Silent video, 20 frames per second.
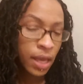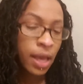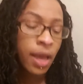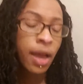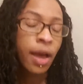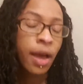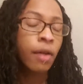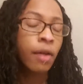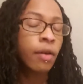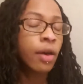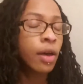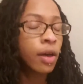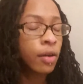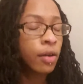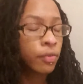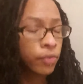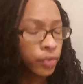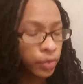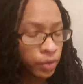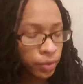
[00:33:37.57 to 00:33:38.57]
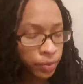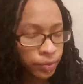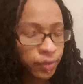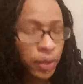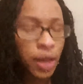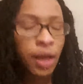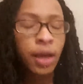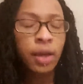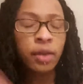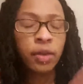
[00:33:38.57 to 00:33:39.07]
However,
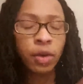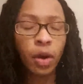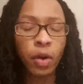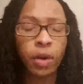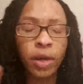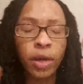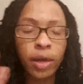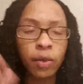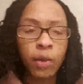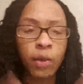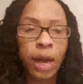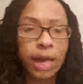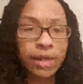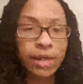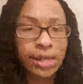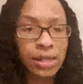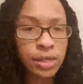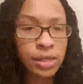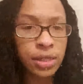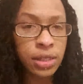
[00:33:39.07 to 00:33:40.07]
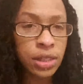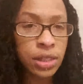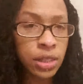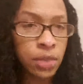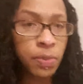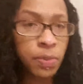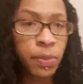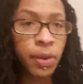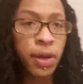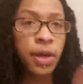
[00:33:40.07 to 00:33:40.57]
and okay, as I see this
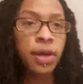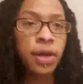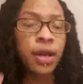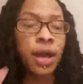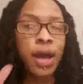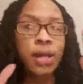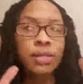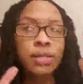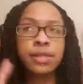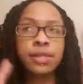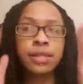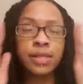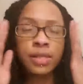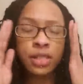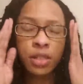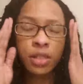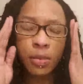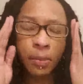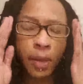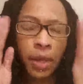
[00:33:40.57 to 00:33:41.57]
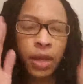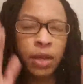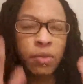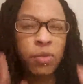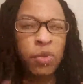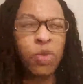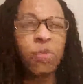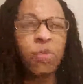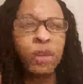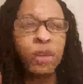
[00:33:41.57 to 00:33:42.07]
spread, I see somebody
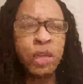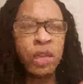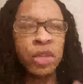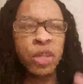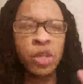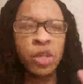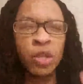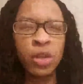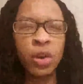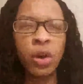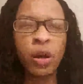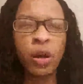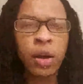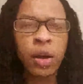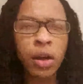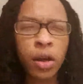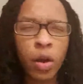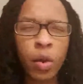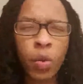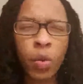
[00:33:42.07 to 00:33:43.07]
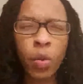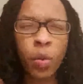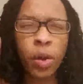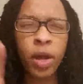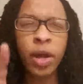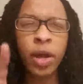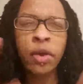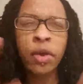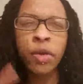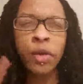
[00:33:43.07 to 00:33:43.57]
moving in the dark
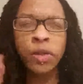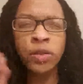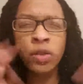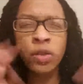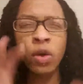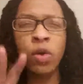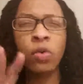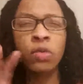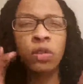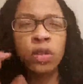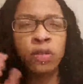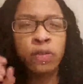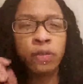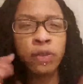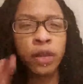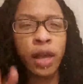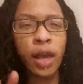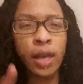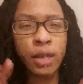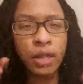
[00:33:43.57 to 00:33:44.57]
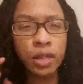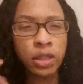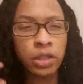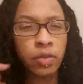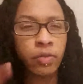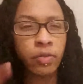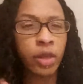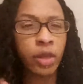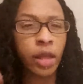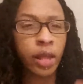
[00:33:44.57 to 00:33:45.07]
where it's only flashes
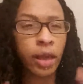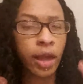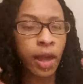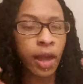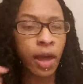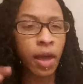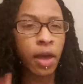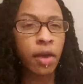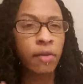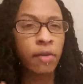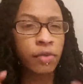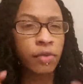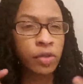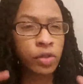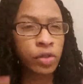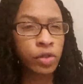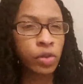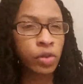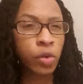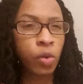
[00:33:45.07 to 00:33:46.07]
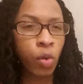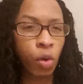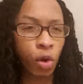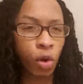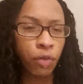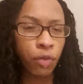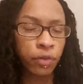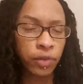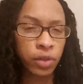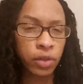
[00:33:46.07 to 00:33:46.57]
of light every so
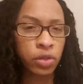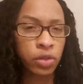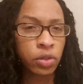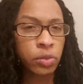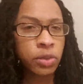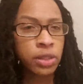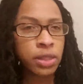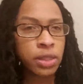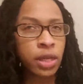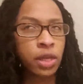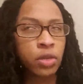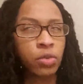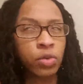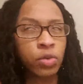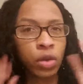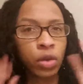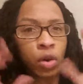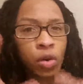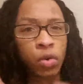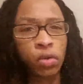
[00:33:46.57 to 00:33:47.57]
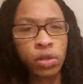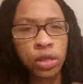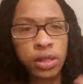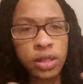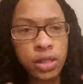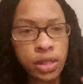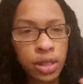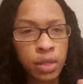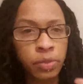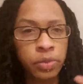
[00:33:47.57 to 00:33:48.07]
often. So it's like you can only
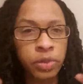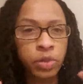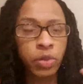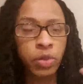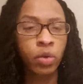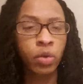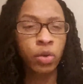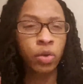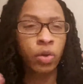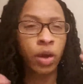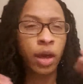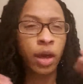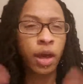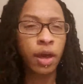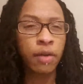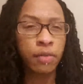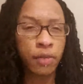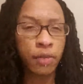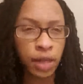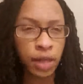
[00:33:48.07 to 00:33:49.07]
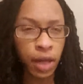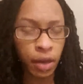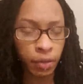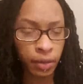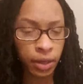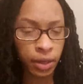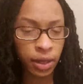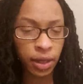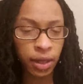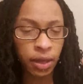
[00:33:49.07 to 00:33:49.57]
see what's going on every now
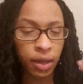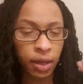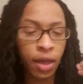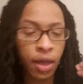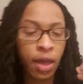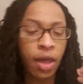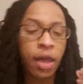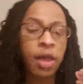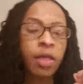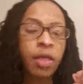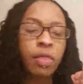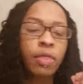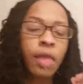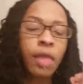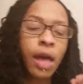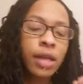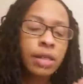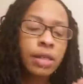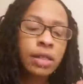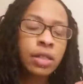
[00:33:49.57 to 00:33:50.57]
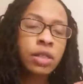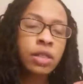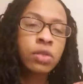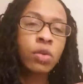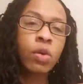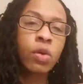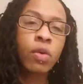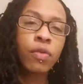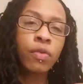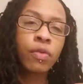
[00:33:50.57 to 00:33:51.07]
and again. That's this
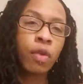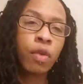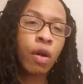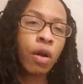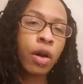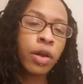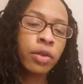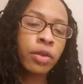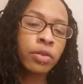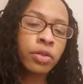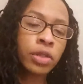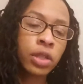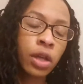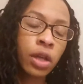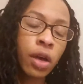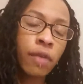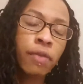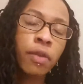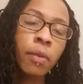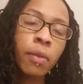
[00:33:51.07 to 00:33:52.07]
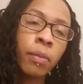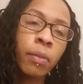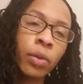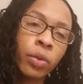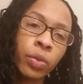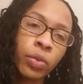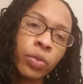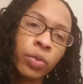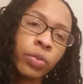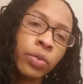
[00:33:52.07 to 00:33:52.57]
overall energy of the moon.